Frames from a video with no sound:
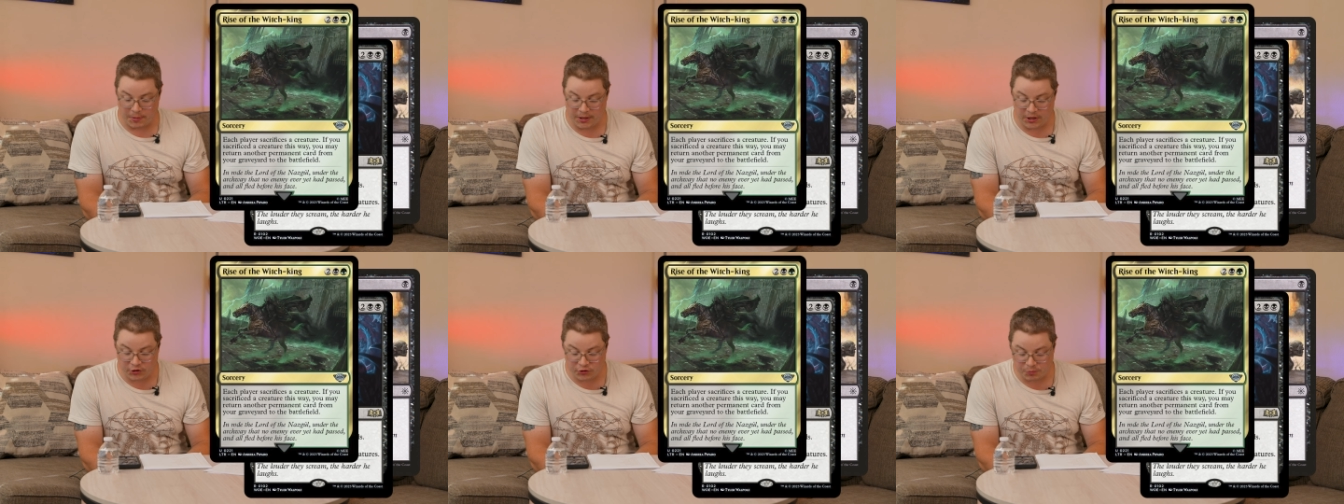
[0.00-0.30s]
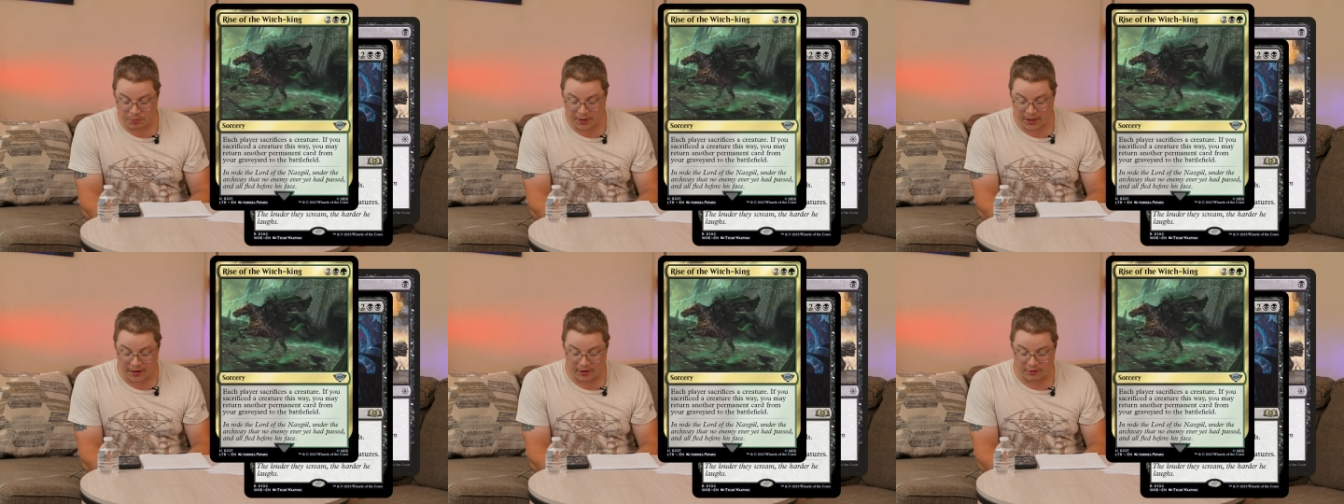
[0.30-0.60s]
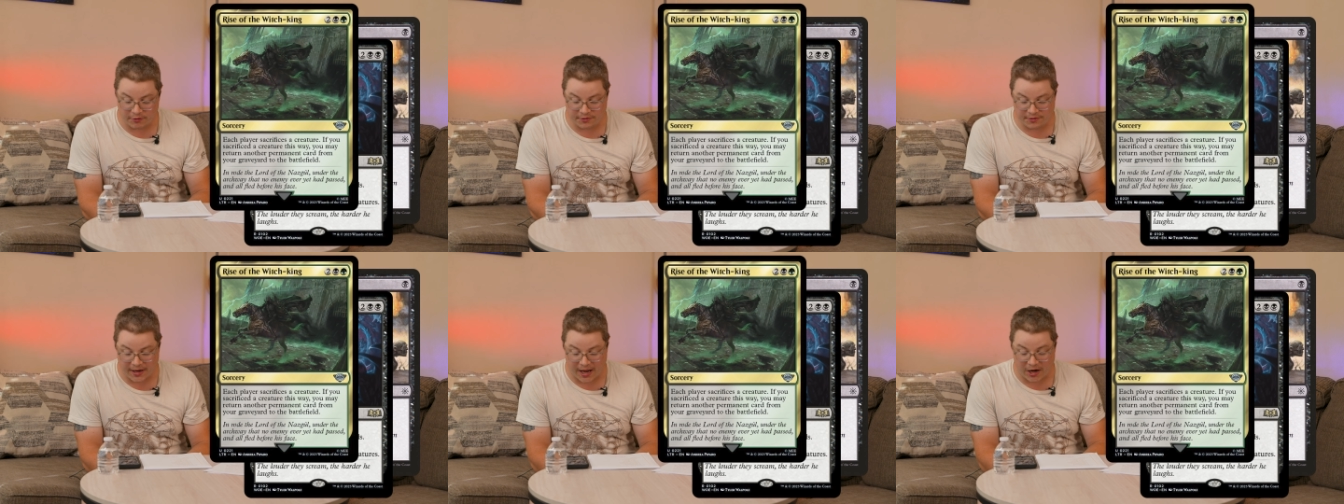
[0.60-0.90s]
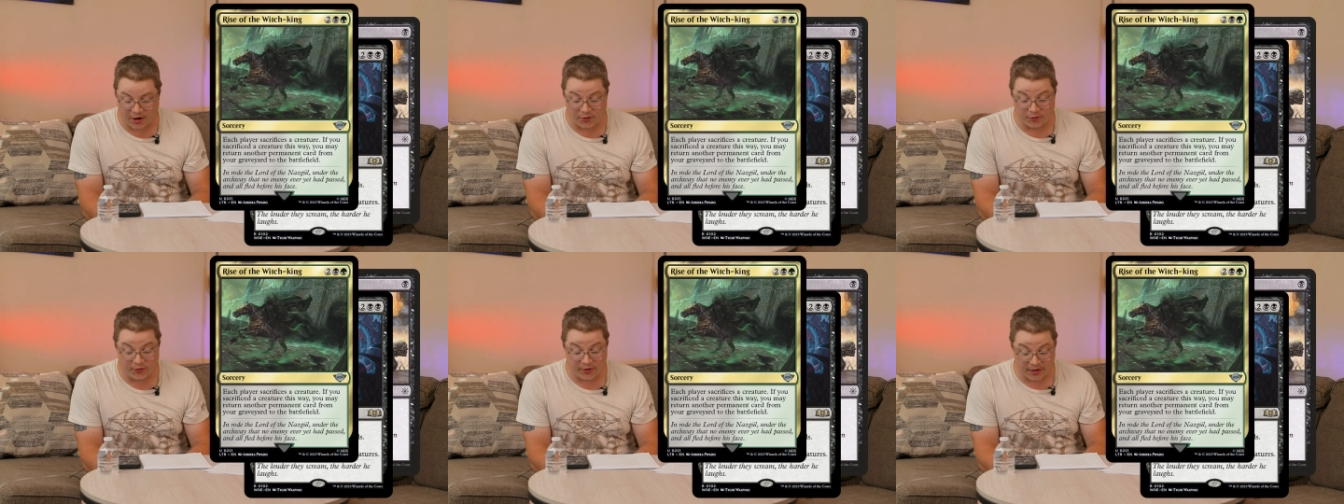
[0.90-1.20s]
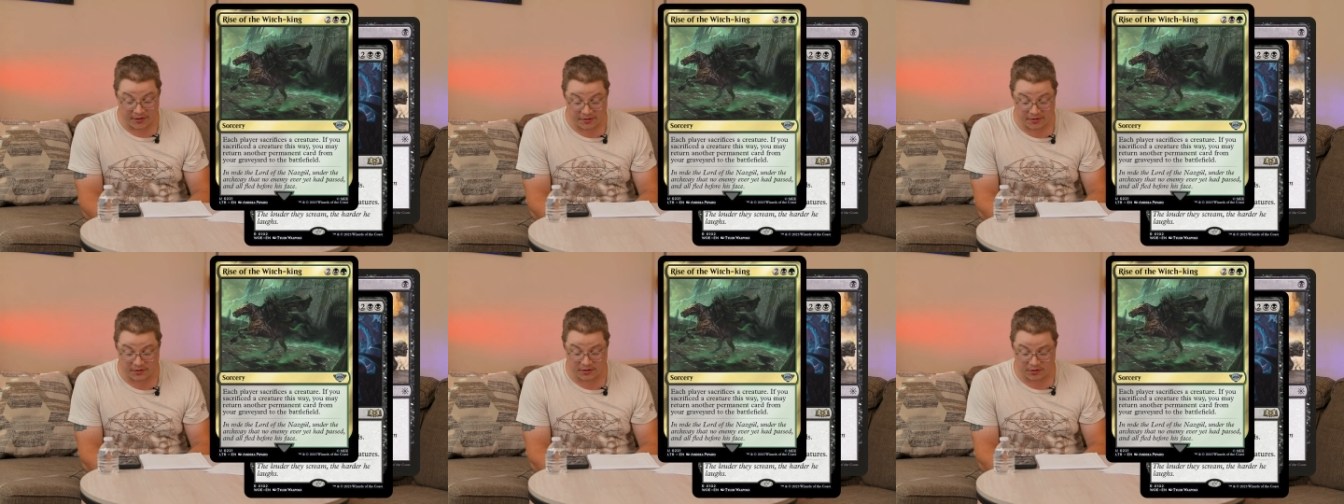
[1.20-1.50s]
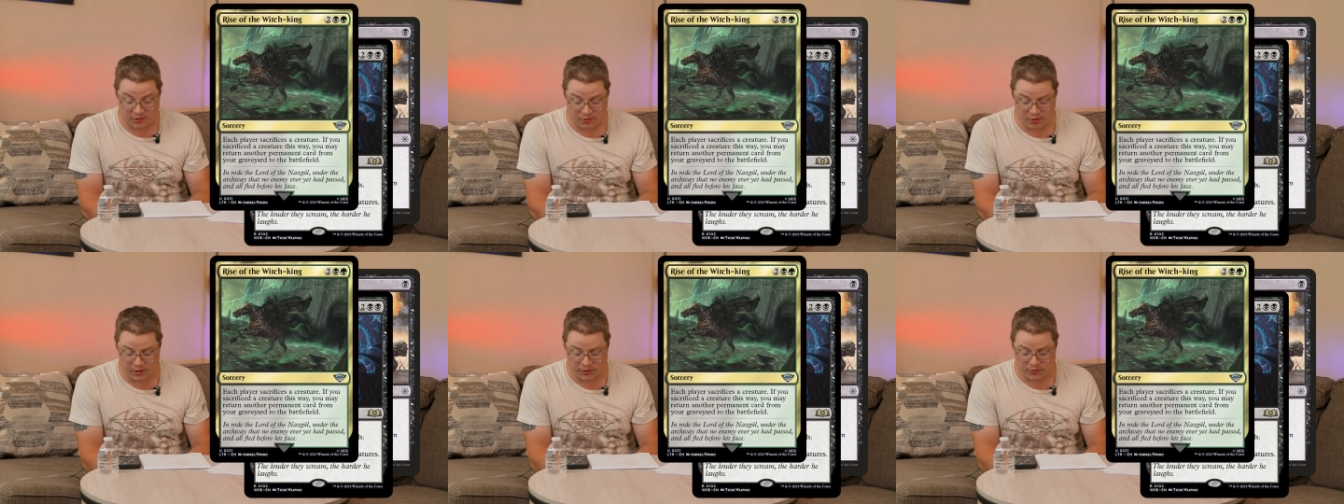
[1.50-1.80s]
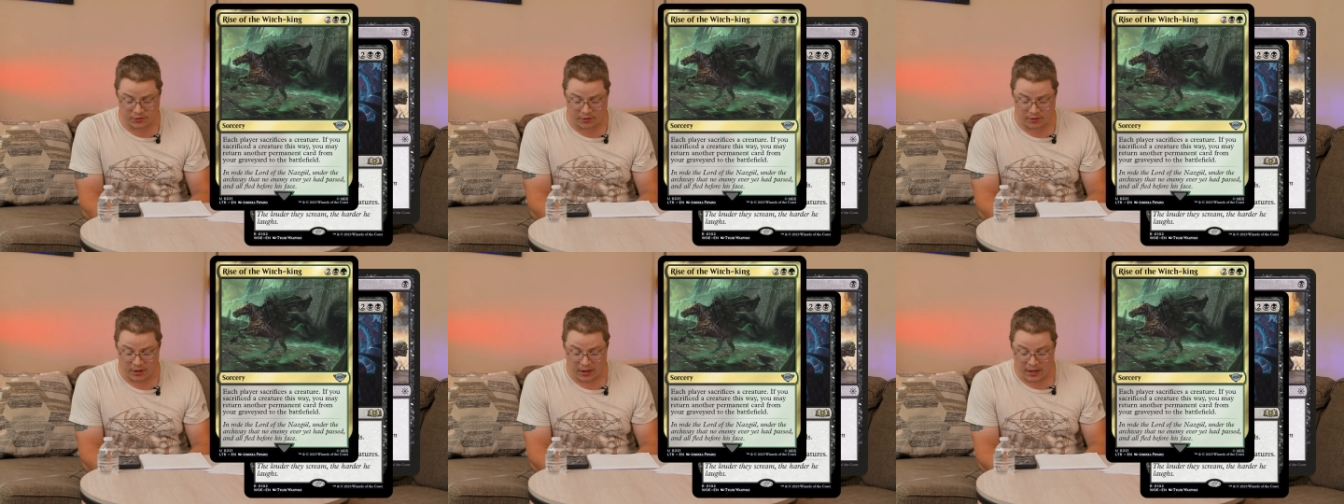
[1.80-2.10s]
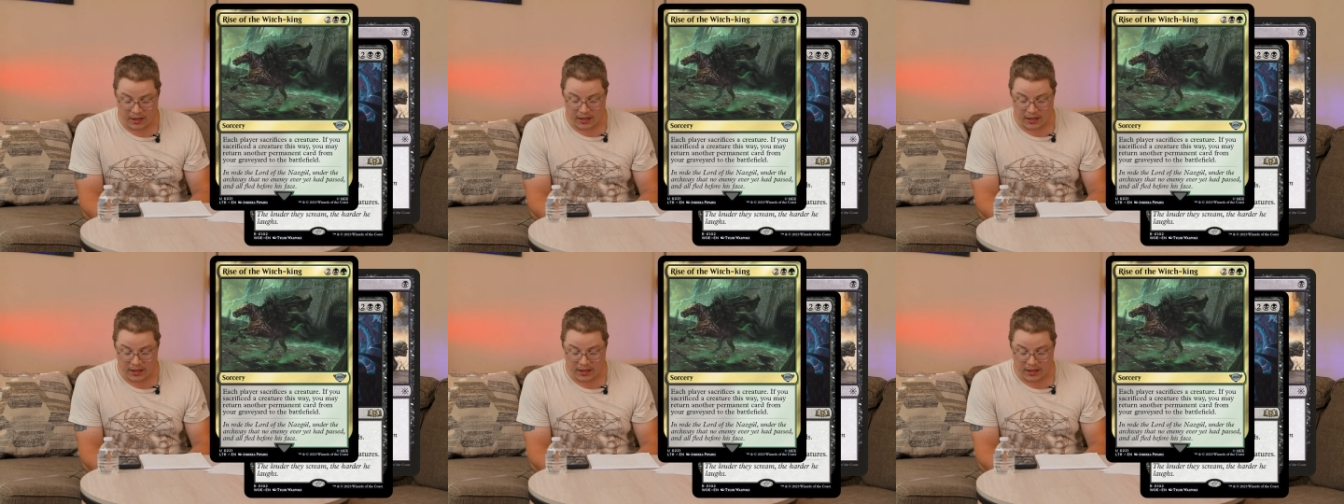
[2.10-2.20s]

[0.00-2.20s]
each player sacrifices a creature.